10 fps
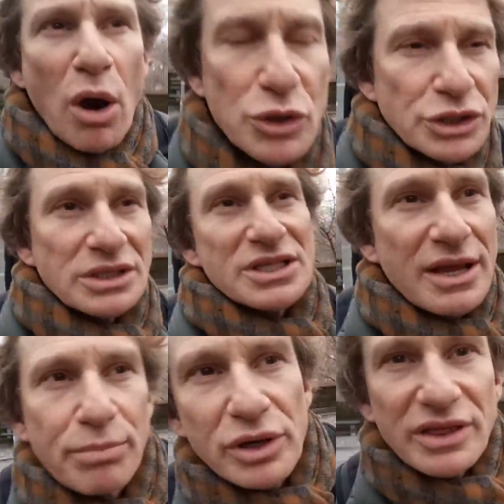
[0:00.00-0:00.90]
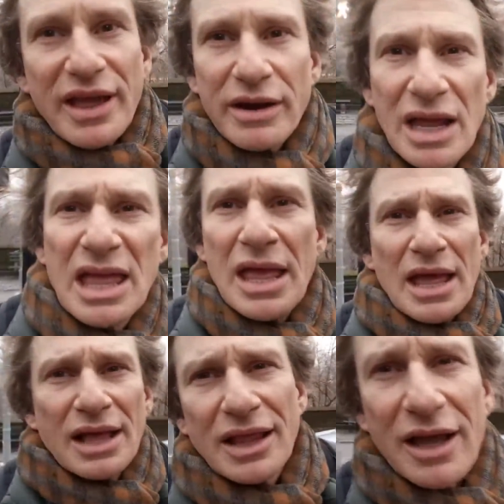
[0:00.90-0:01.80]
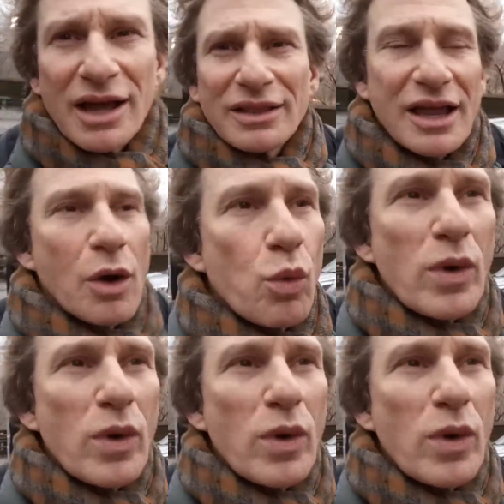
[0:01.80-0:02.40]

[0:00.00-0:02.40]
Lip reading: potions I'd put in there, like a